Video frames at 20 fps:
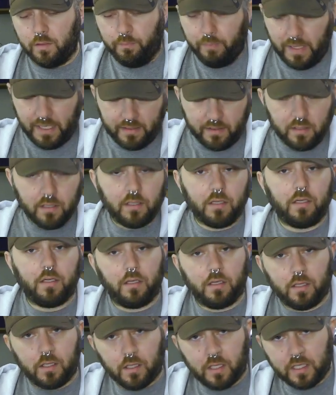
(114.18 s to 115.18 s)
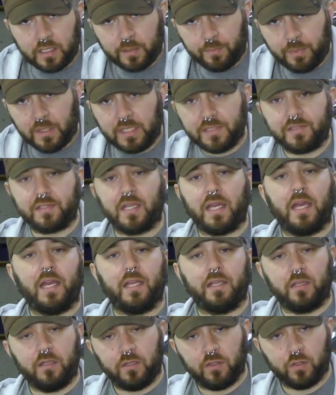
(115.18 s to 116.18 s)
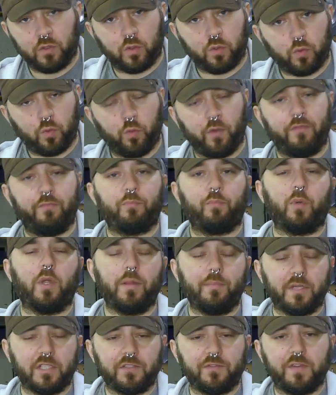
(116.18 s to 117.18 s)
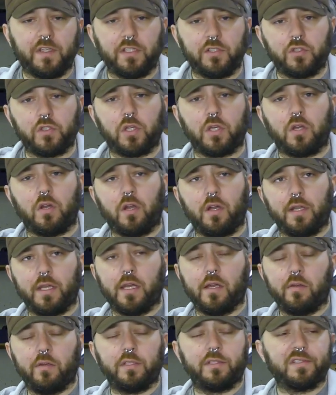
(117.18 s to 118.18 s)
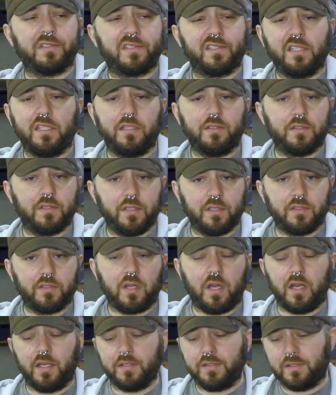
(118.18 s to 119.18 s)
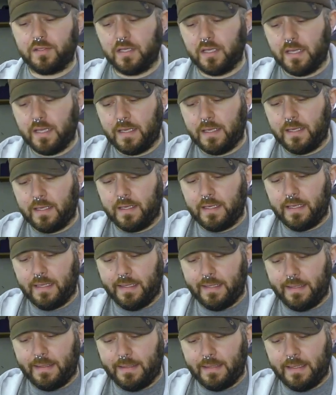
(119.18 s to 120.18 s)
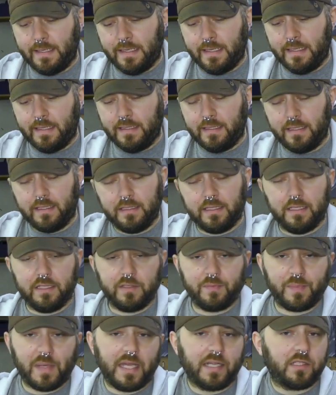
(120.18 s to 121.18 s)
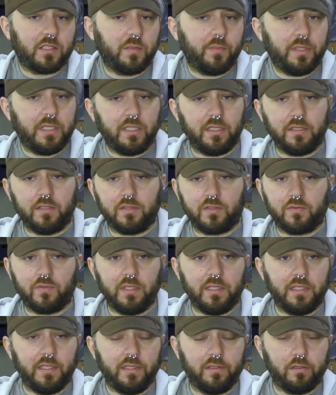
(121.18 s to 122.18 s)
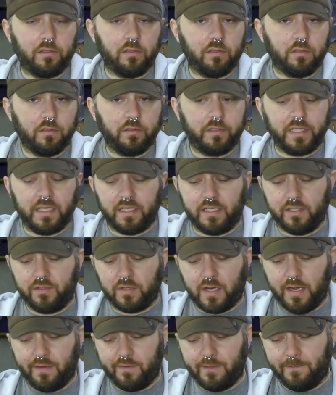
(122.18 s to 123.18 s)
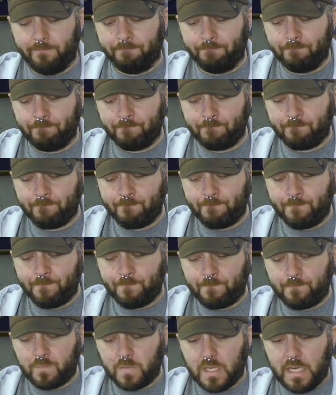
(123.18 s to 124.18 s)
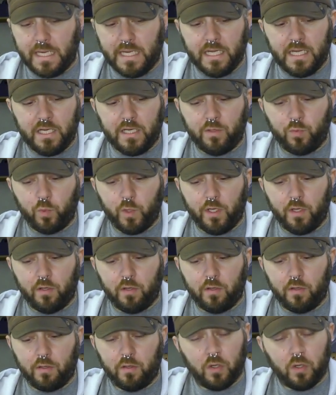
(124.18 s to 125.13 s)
But on the plus side, we've pretty much finished the car now. It just needs an exhaust. And then it's back to being street legal daily driver. And we're